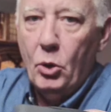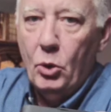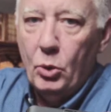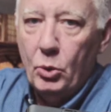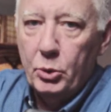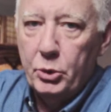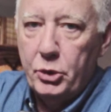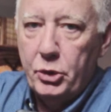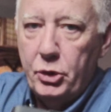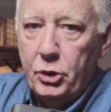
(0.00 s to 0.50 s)

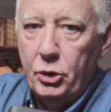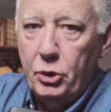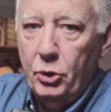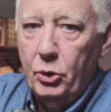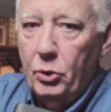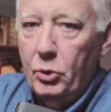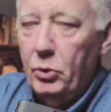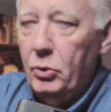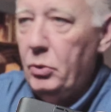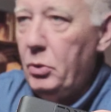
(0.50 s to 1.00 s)
cold
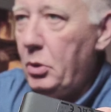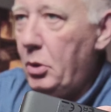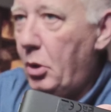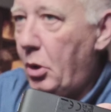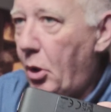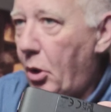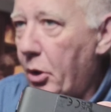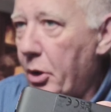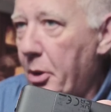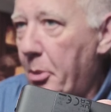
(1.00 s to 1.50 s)
shoe
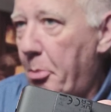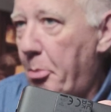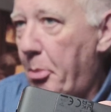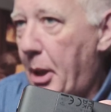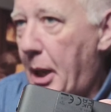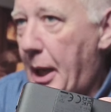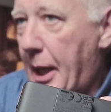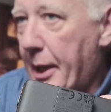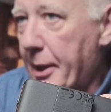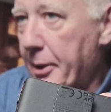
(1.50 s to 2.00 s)
on the
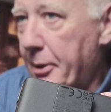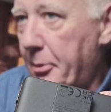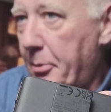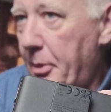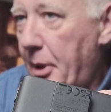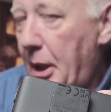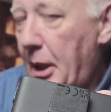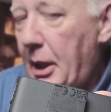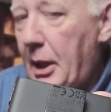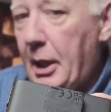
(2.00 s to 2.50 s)

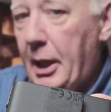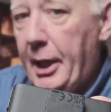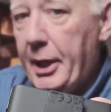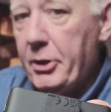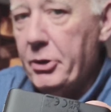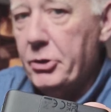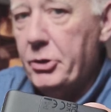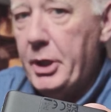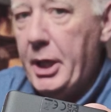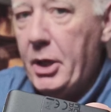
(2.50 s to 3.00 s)
bottom.
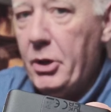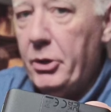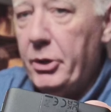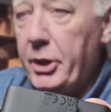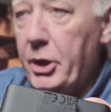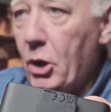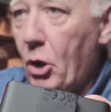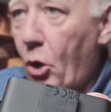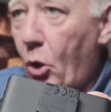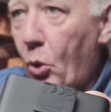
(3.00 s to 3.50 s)
I understand
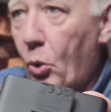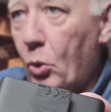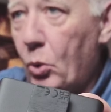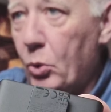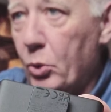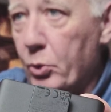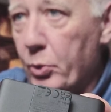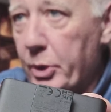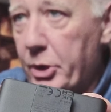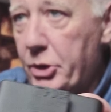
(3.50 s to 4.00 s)
on the
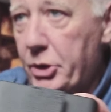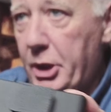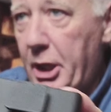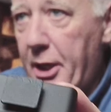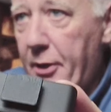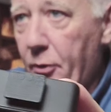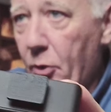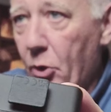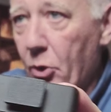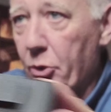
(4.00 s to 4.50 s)
old
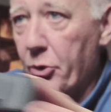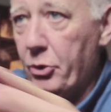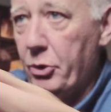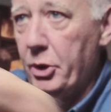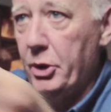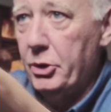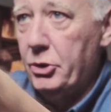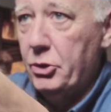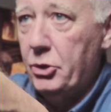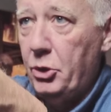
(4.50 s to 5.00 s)
receiver,
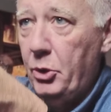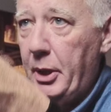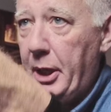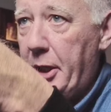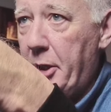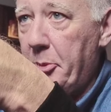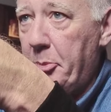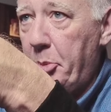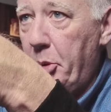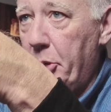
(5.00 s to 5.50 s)
this,
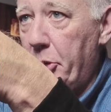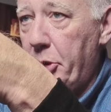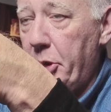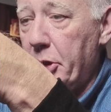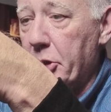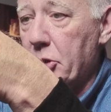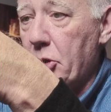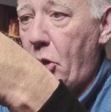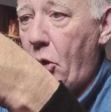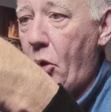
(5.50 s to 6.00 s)
you had to put
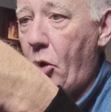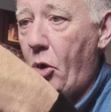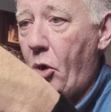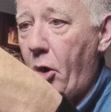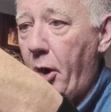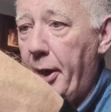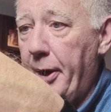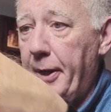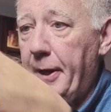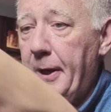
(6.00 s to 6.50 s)
this
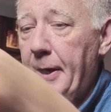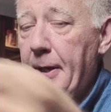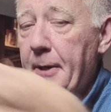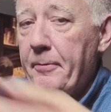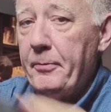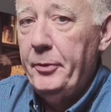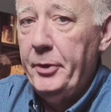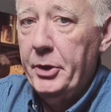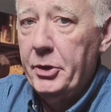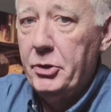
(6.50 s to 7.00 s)
on.
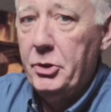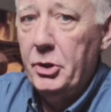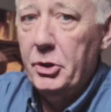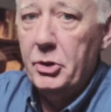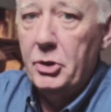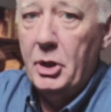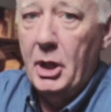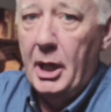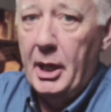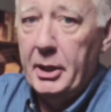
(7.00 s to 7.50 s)
This
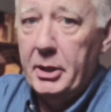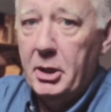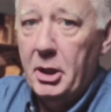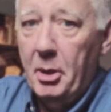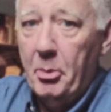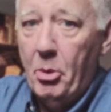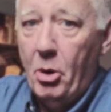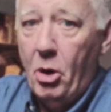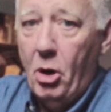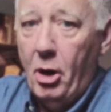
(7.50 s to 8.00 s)
does not
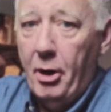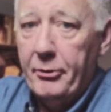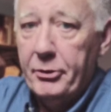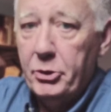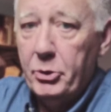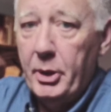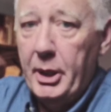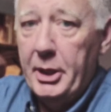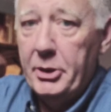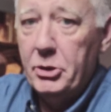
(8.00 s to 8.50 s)
come
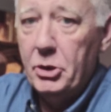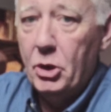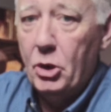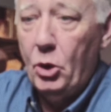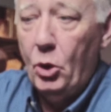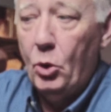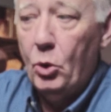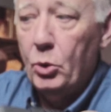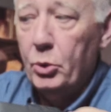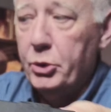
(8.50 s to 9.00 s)
off. So it has a
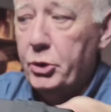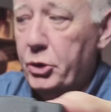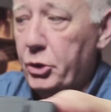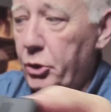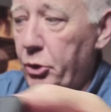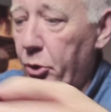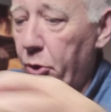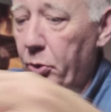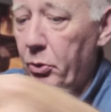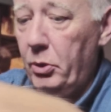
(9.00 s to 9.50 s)
cold
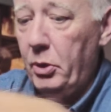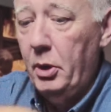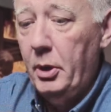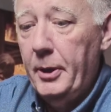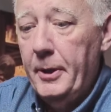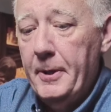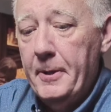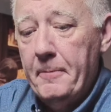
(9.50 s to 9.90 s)
shoe.